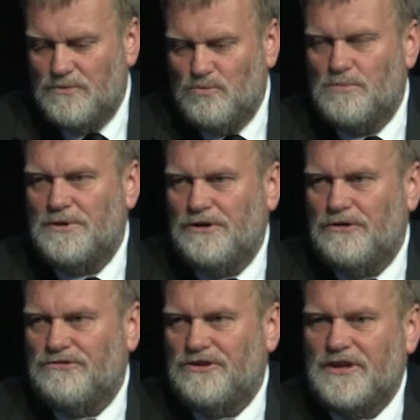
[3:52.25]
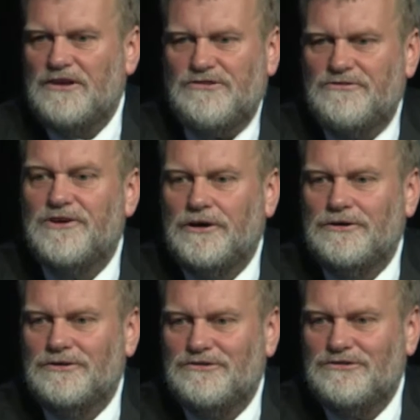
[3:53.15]
we'll be using that as a
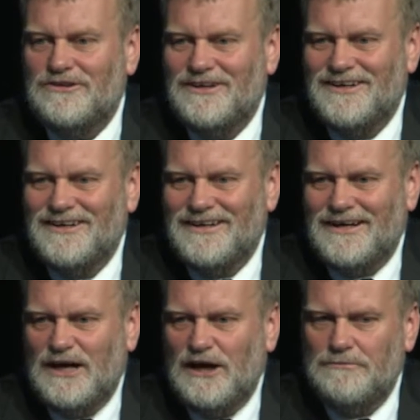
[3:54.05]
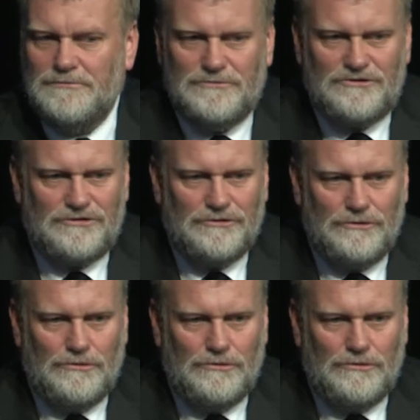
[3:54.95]
focus to